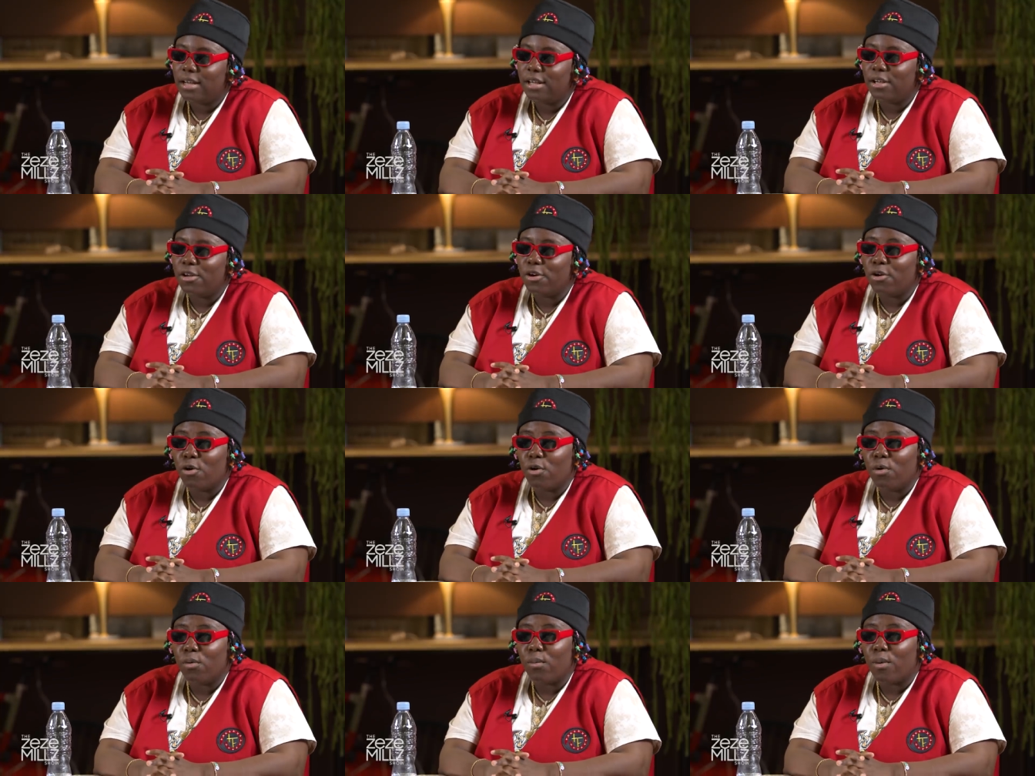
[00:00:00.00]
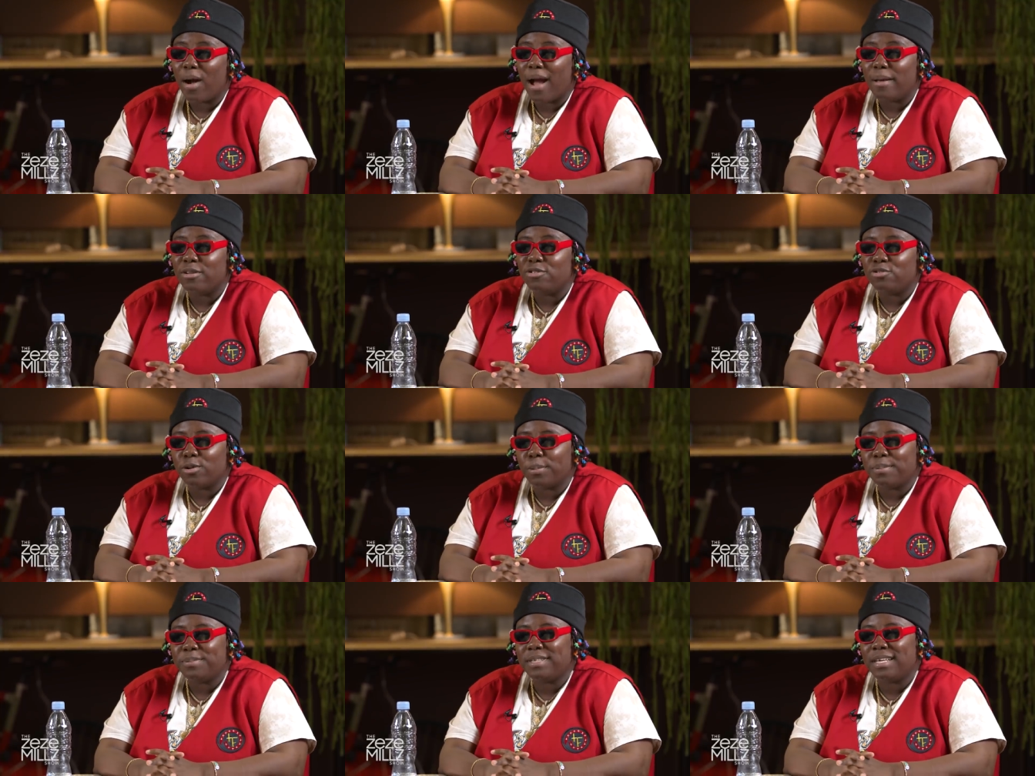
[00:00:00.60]
Yo, I
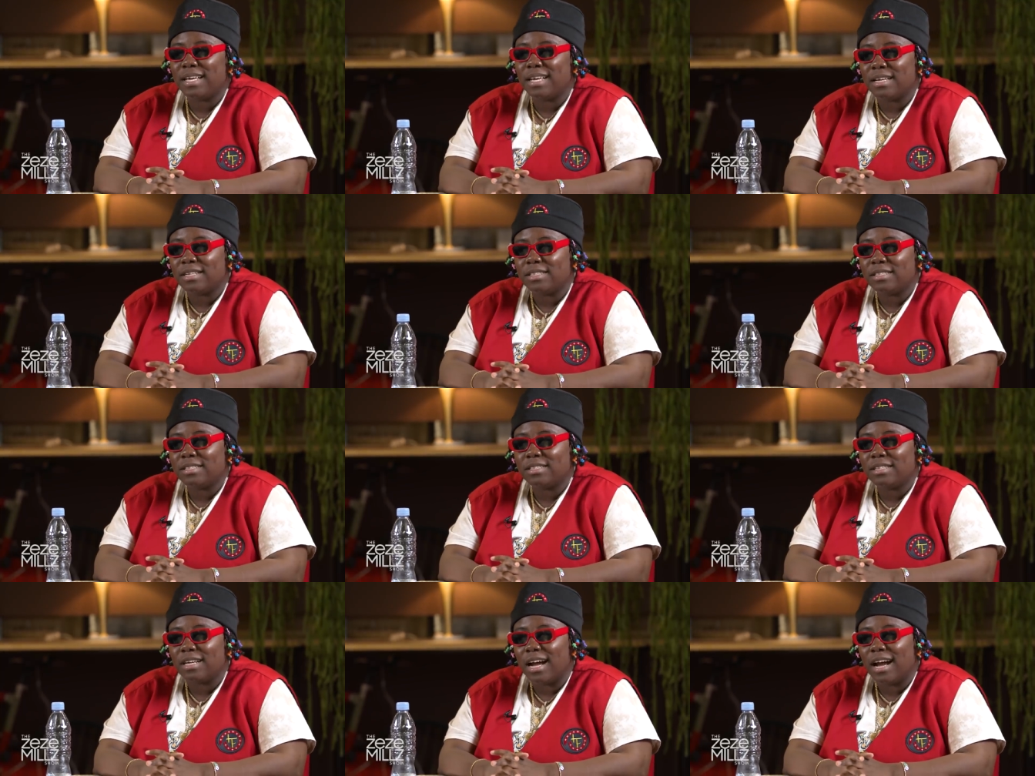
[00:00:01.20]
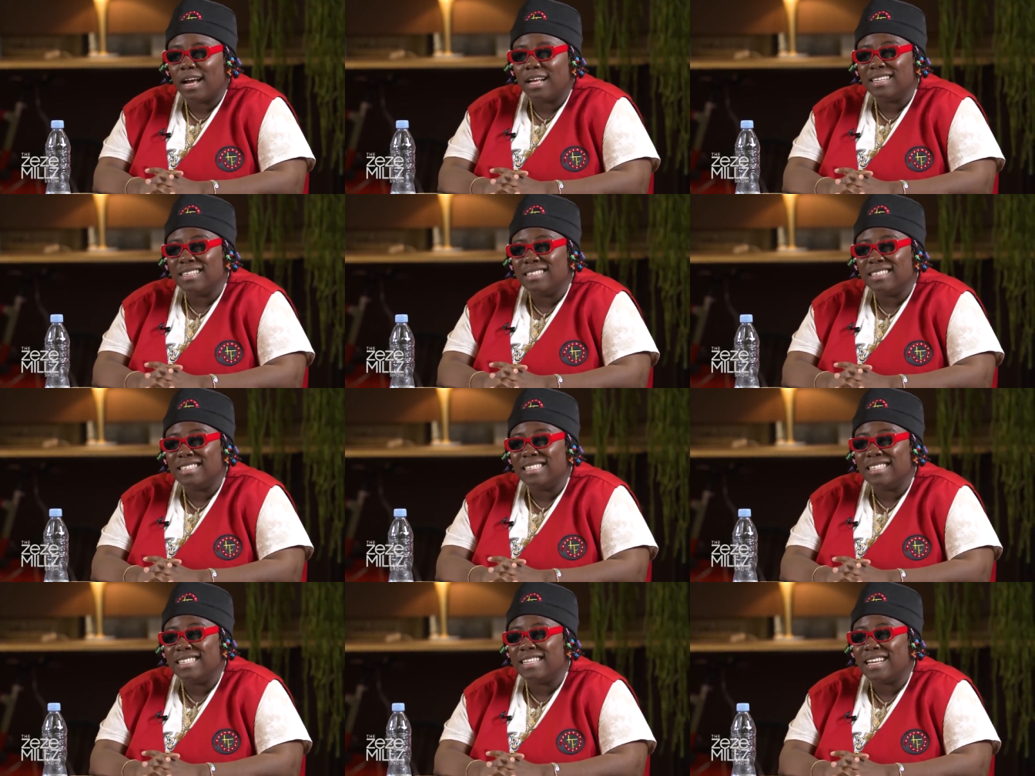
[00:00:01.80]
dropped Kiss, and
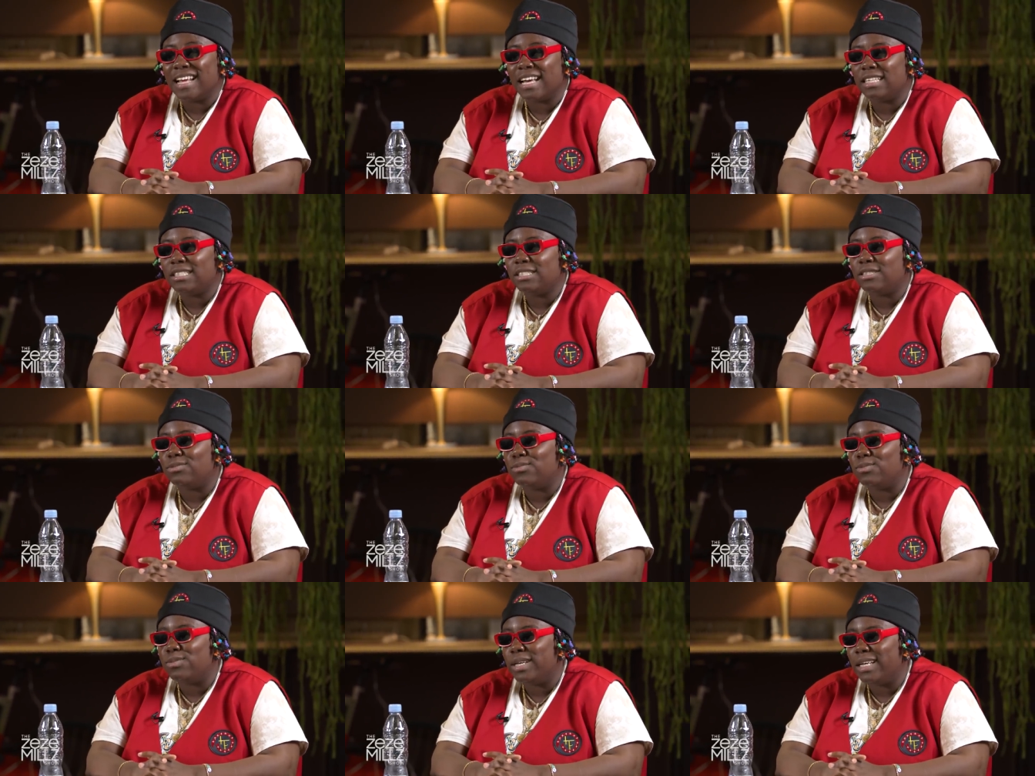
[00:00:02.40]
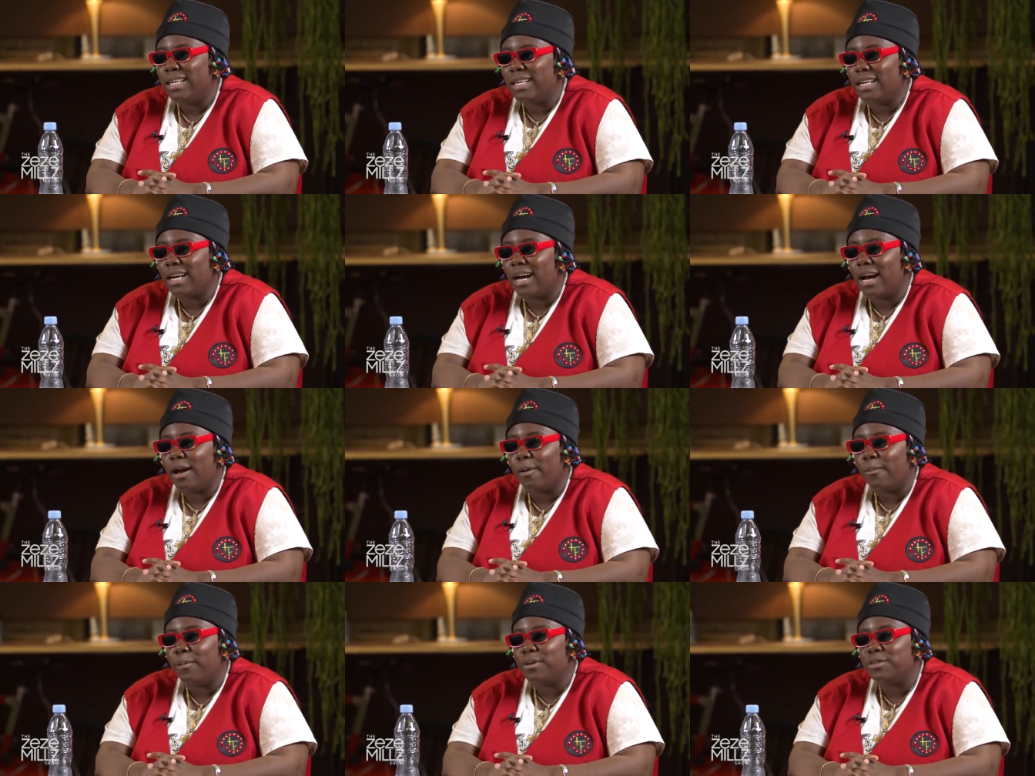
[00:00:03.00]
the next week
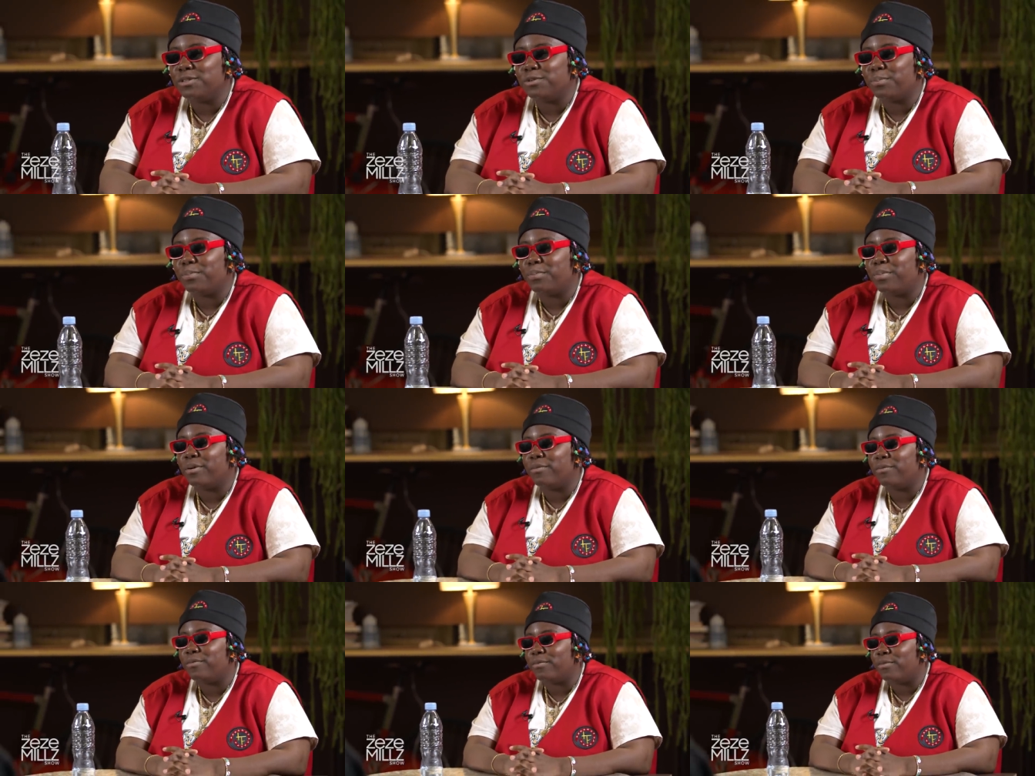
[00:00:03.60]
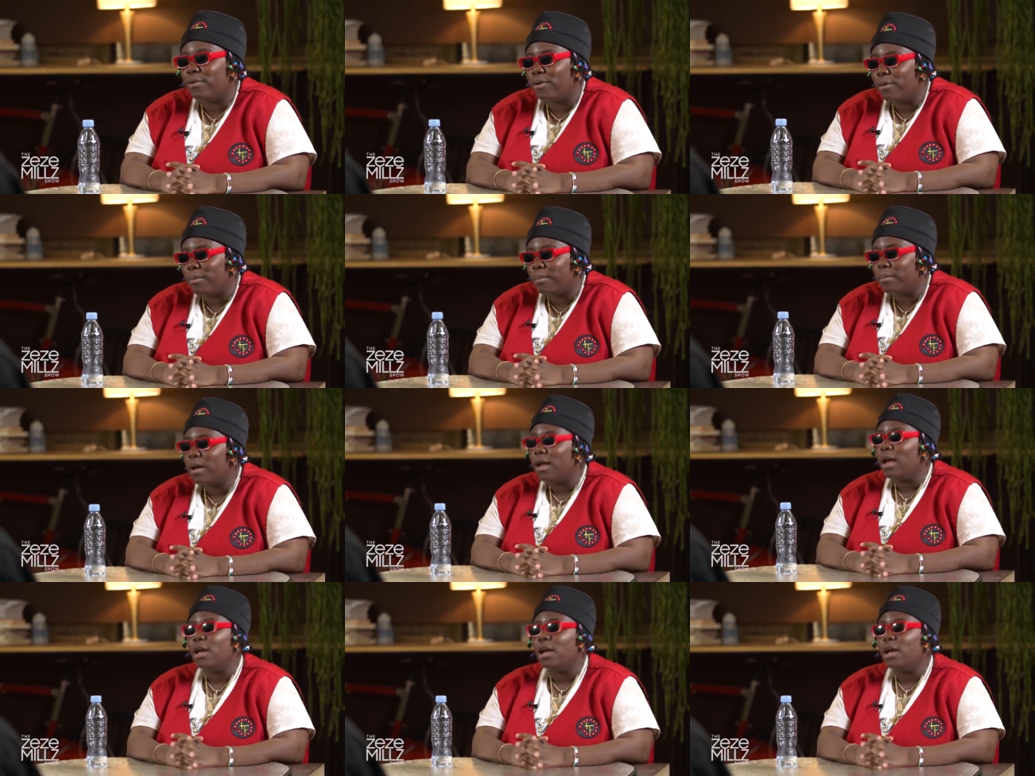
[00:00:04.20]
I went to perform.